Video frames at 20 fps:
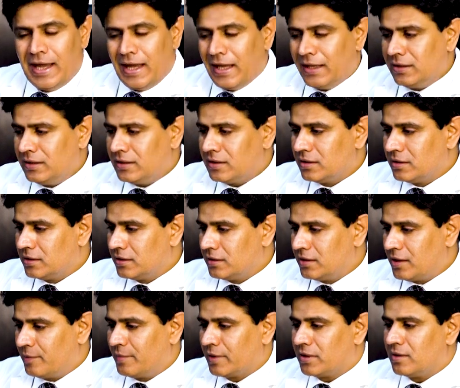and
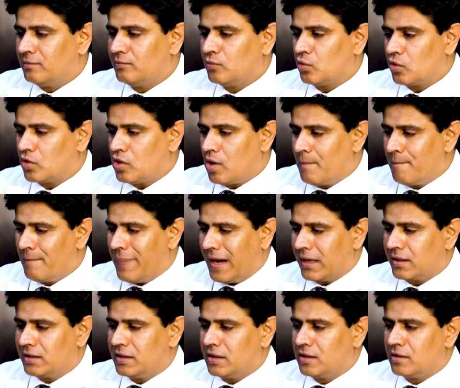they become more
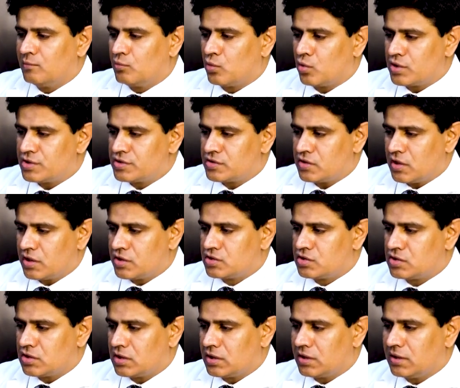compacted, more
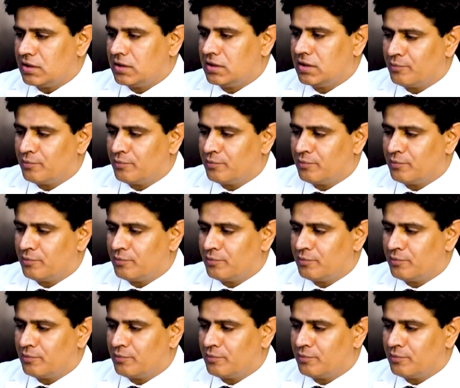structured.